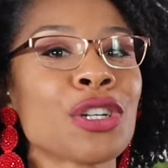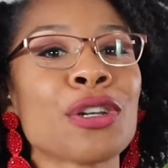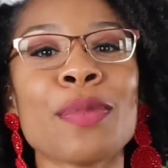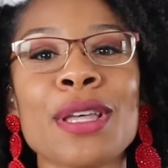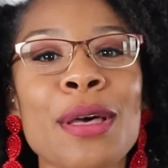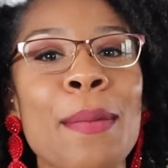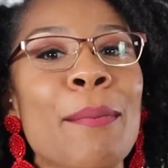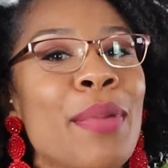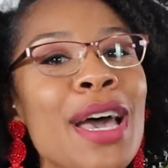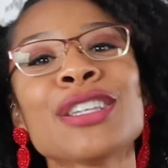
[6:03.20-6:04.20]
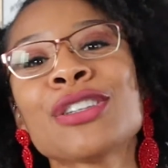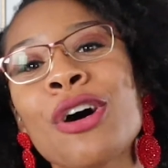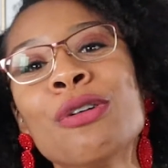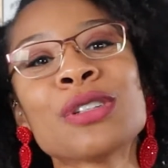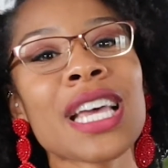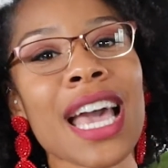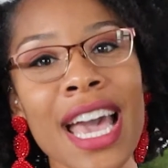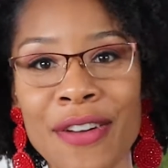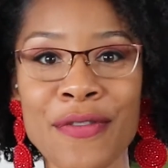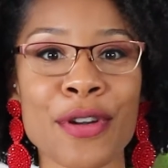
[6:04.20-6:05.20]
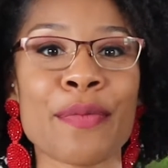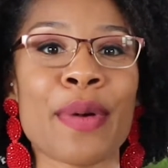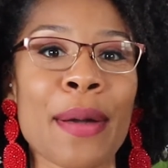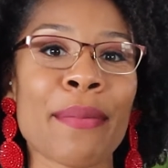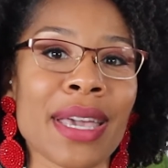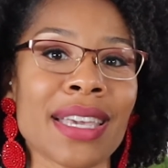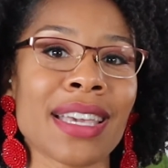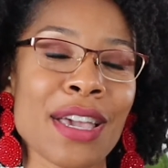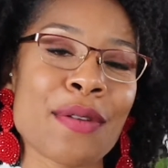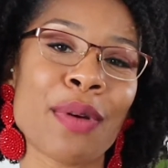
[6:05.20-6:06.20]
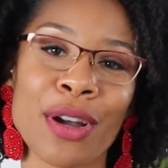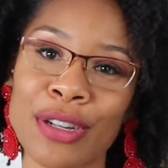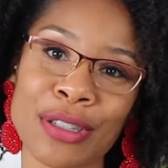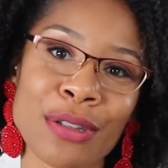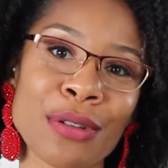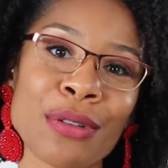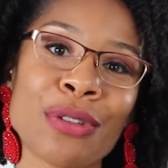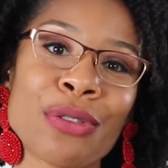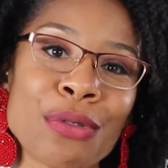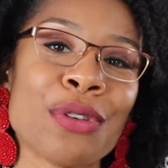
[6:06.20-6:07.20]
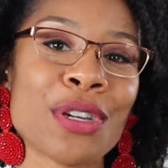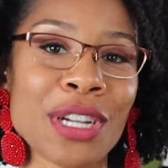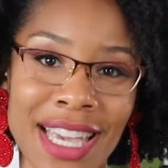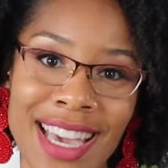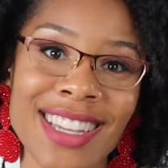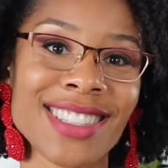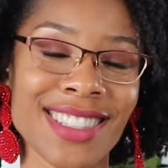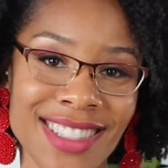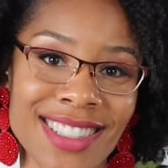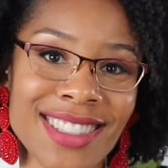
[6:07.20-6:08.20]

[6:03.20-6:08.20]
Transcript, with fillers: sure to be the best host ever by making it personal to your guests.